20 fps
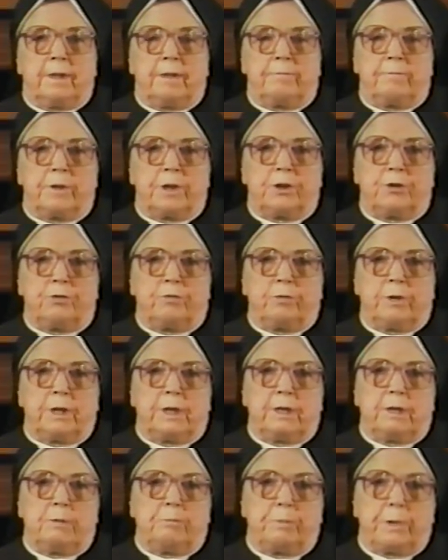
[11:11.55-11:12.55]
and was during
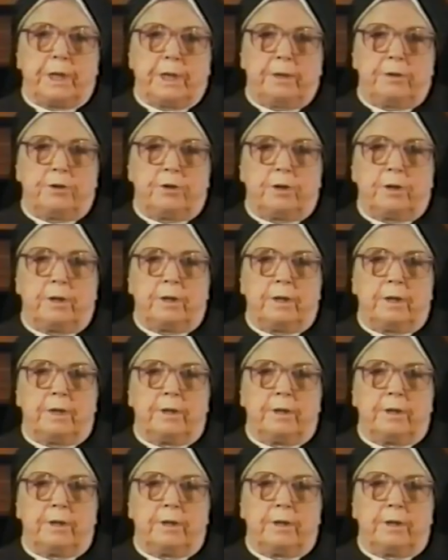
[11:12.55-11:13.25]
the Depression,